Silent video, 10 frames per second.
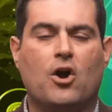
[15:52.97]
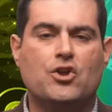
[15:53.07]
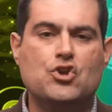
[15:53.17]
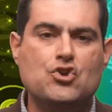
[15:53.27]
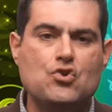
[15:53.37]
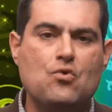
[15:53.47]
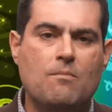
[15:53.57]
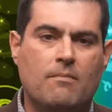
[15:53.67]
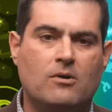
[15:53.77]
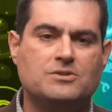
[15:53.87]
are you
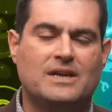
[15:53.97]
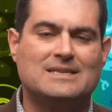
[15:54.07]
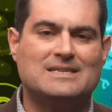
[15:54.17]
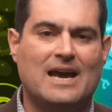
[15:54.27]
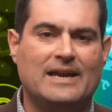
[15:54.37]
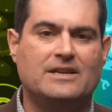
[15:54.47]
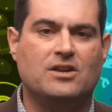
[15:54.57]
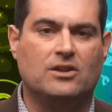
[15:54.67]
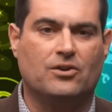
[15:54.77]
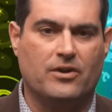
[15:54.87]
most excited
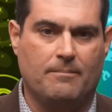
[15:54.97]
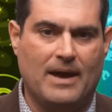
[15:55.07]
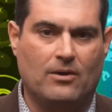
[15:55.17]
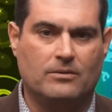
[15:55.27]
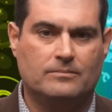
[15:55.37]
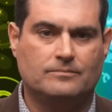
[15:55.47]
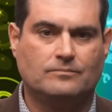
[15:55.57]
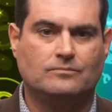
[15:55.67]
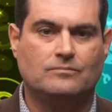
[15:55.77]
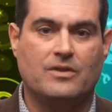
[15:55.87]
to learn about?
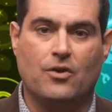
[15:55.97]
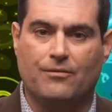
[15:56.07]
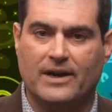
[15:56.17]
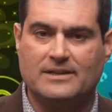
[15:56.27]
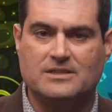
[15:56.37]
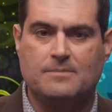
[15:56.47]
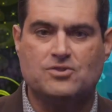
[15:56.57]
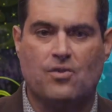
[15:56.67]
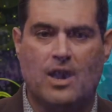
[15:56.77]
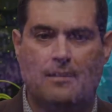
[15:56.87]
Don't forget to
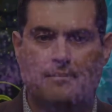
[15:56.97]
subscribe